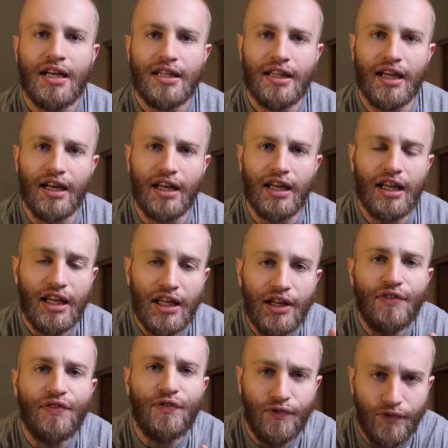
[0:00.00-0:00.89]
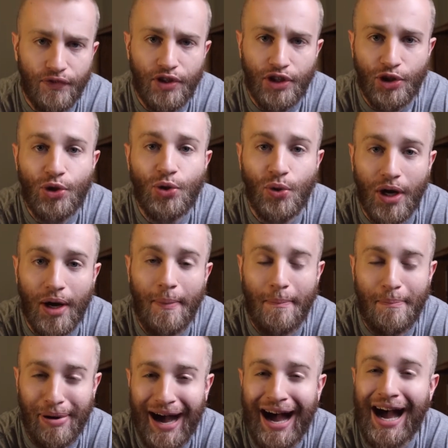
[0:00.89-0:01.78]
that if you
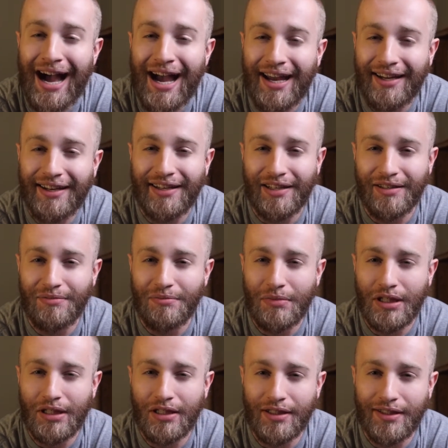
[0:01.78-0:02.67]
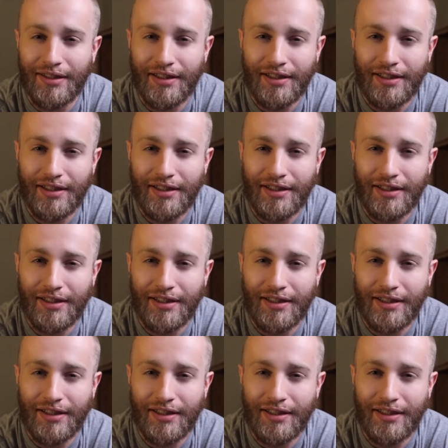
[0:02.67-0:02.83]
abide in me,